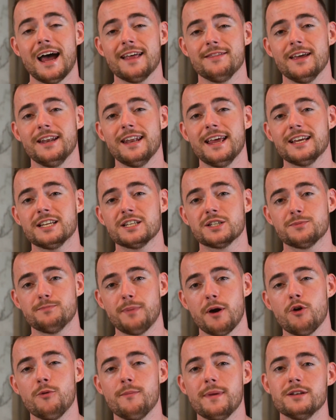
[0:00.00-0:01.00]
and then
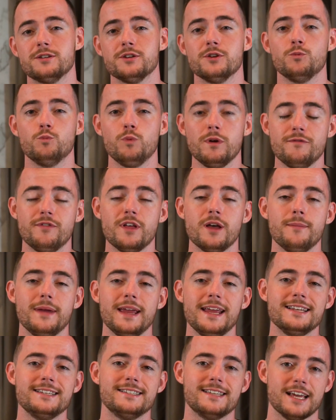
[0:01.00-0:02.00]
experimented with
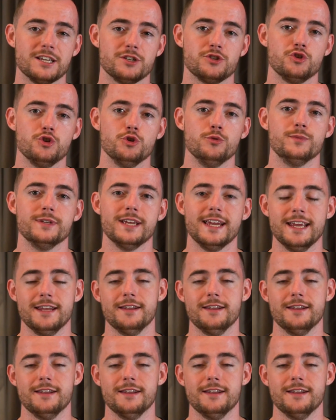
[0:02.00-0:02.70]
them in test tubes